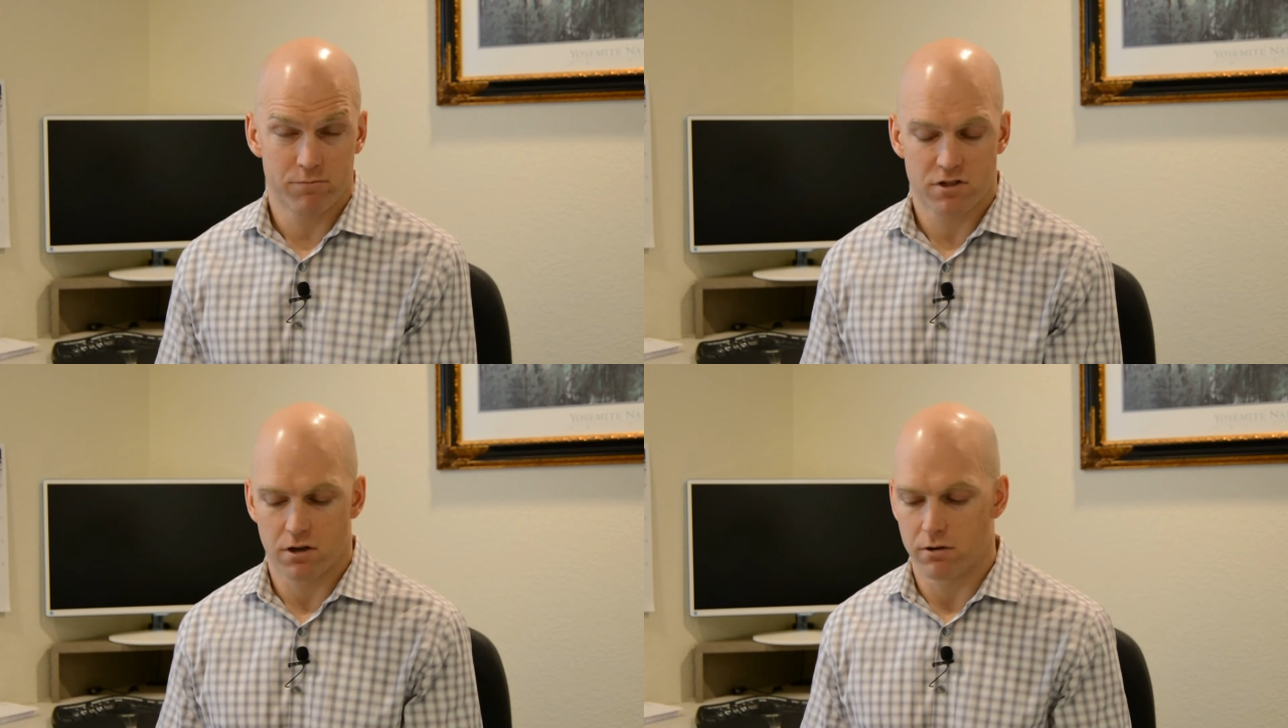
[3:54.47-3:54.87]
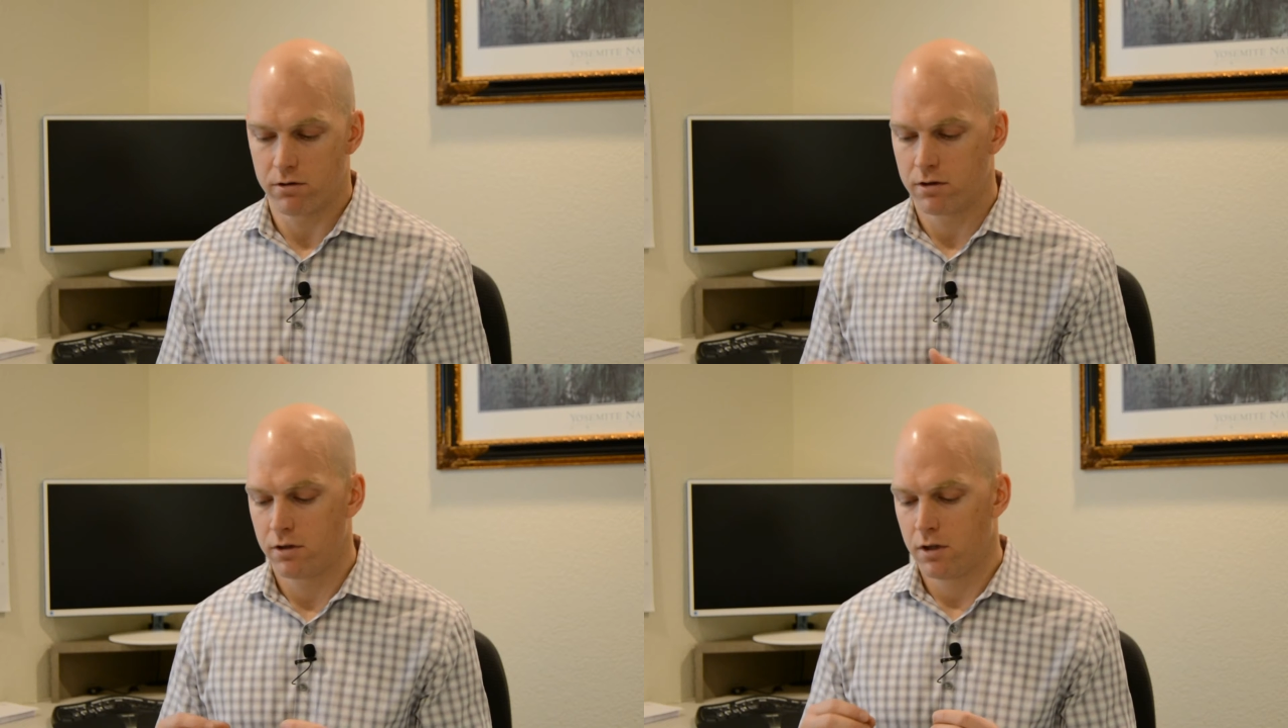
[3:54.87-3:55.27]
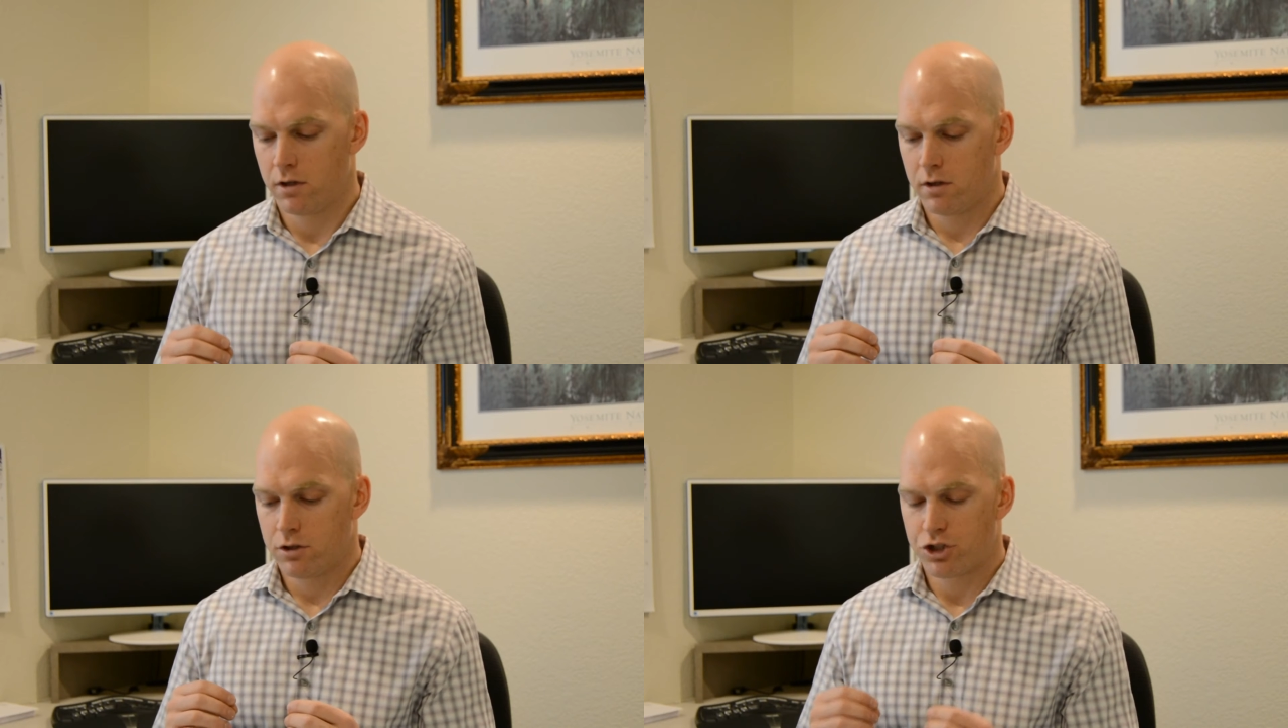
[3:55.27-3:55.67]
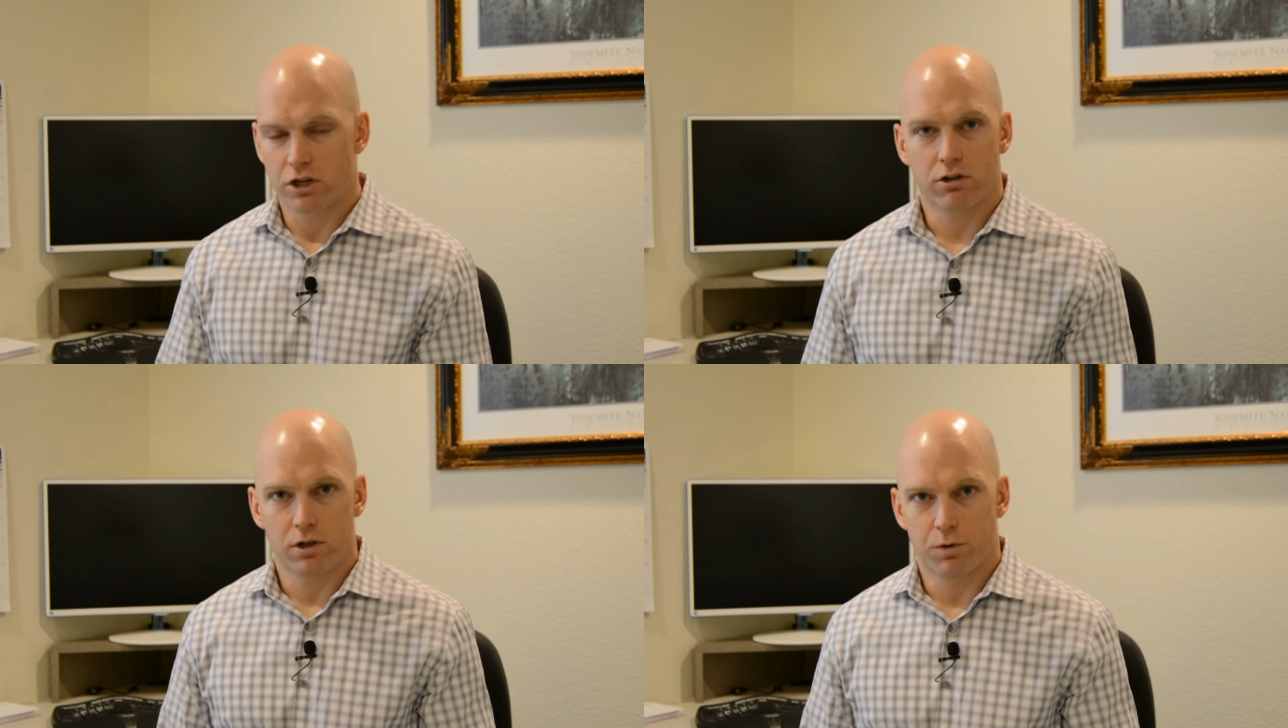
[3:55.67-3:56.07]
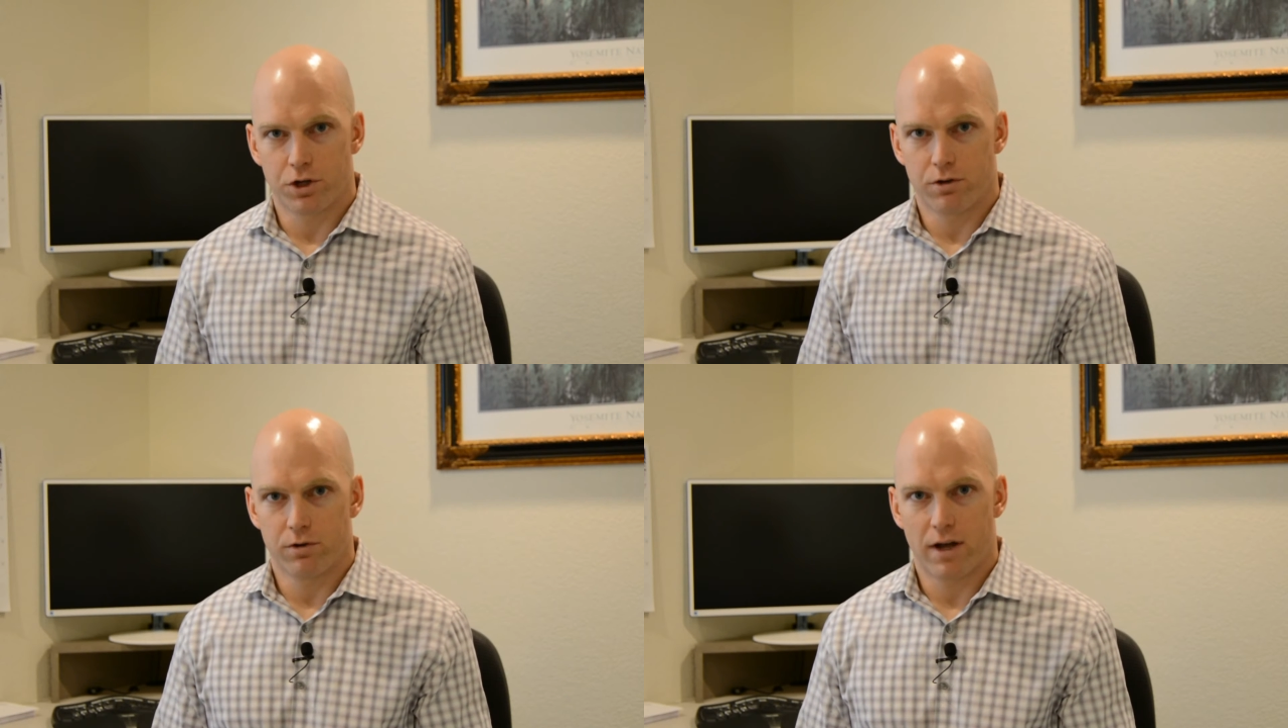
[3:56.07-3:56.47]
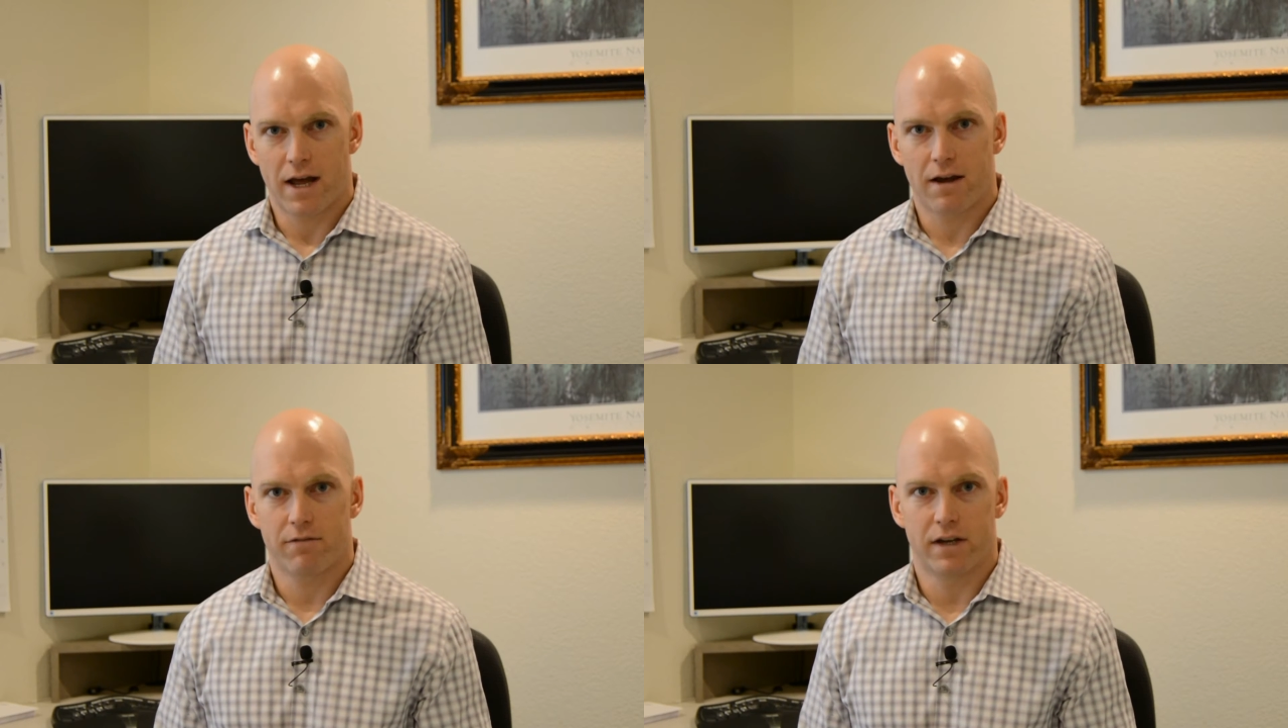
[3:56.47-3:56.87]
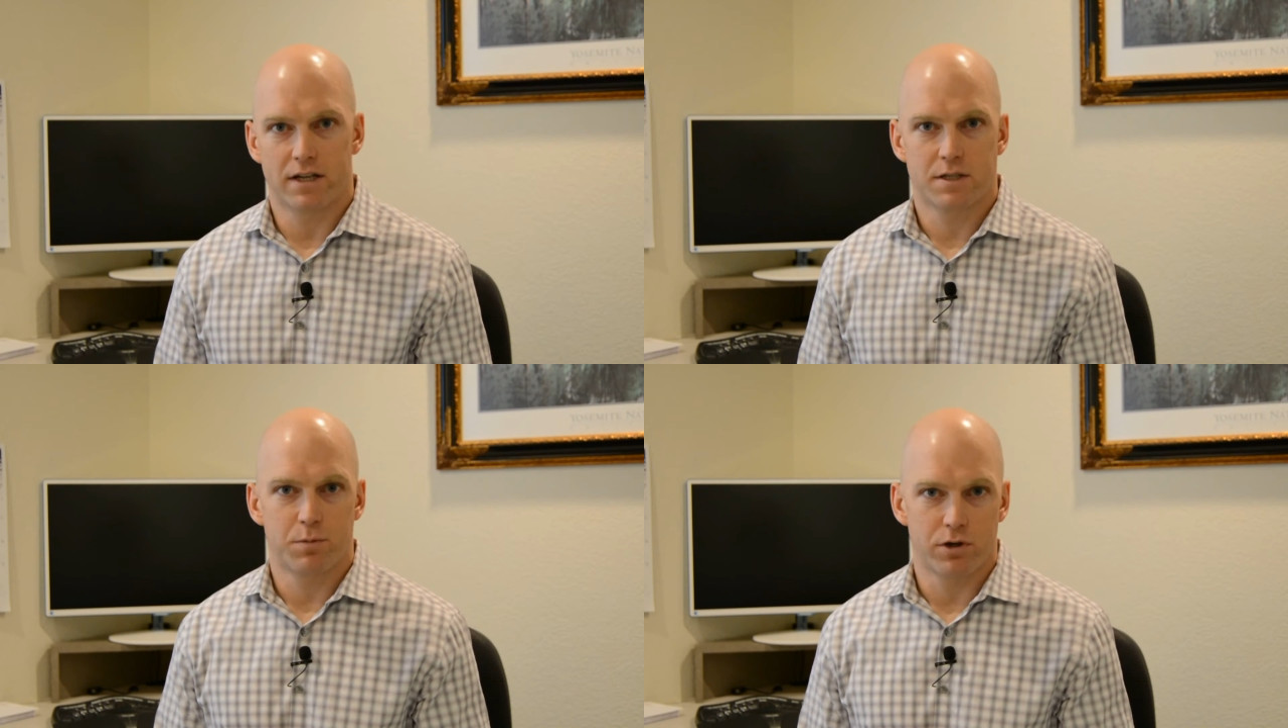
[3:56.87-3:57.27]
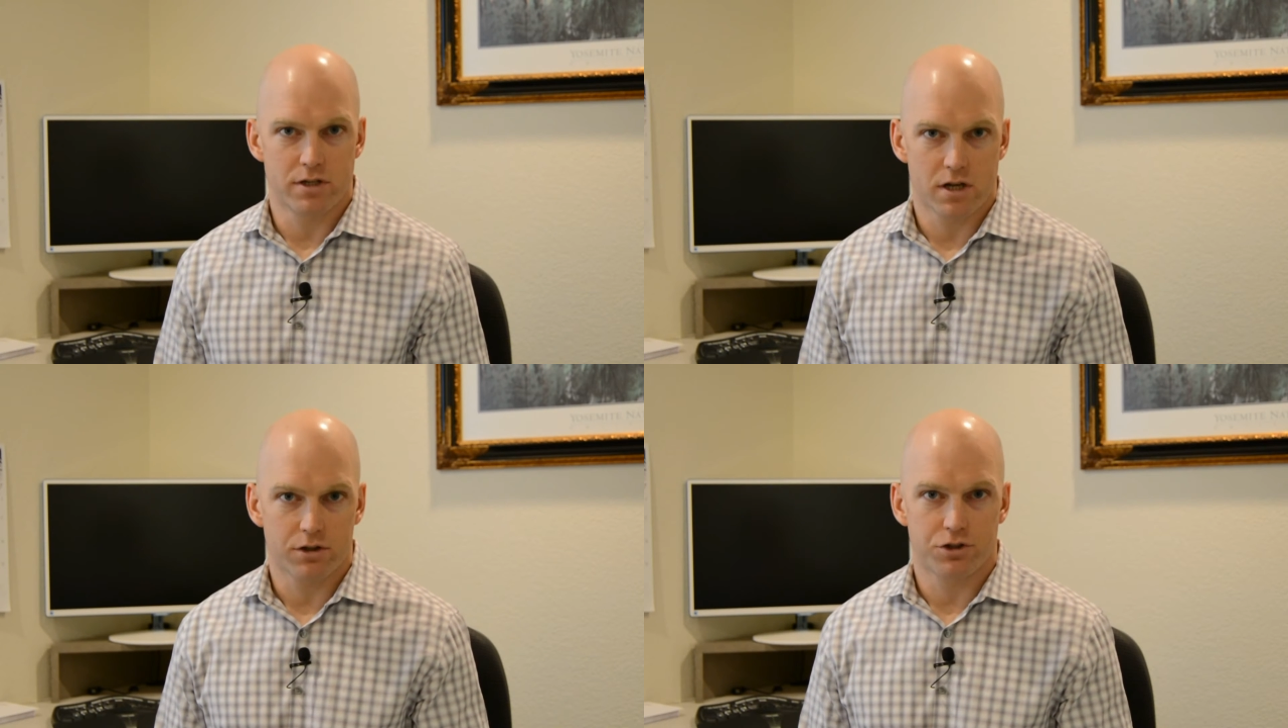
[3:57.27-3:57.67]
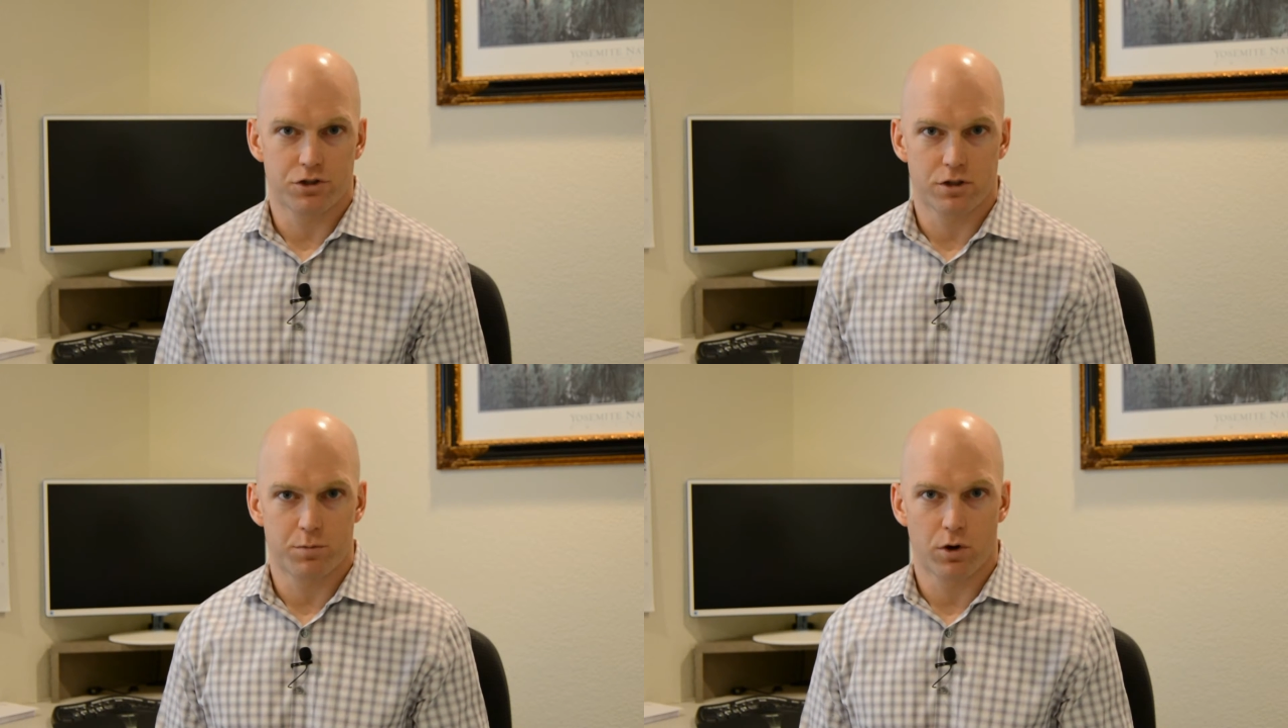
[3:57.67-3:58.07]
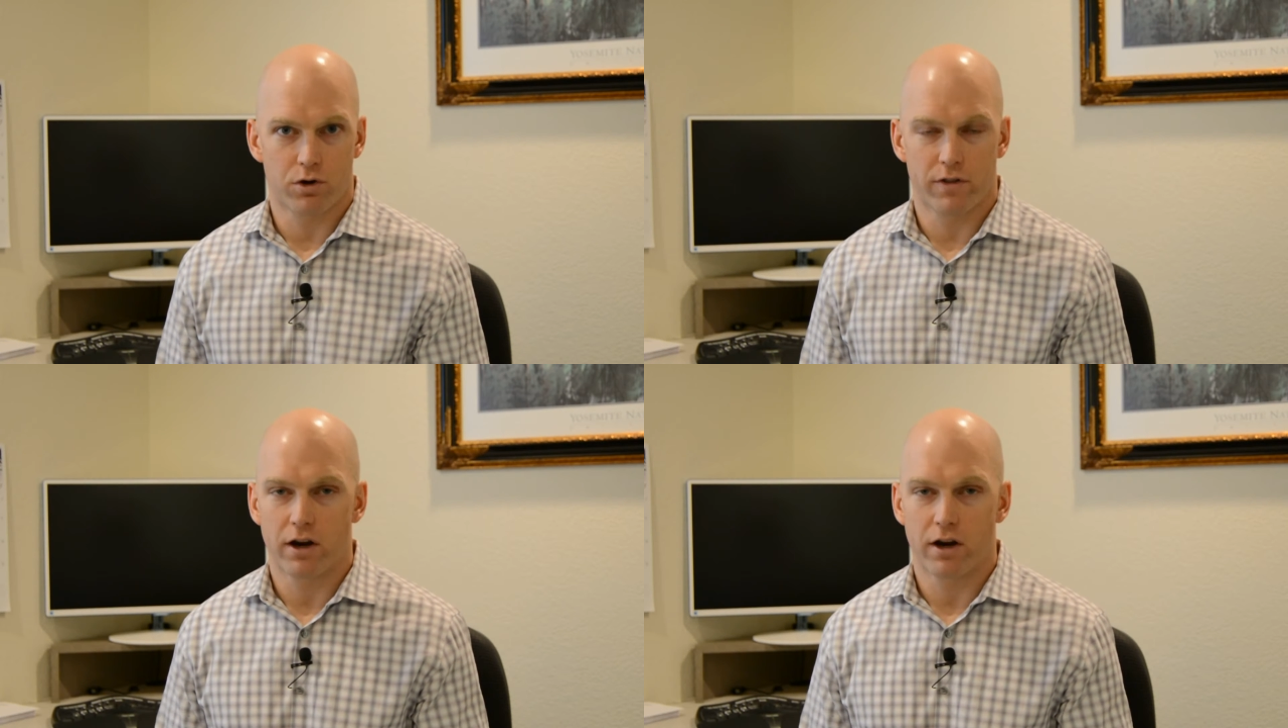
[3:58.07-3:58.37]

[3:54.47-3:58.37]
So generally, when you have an experienced health insurance broker,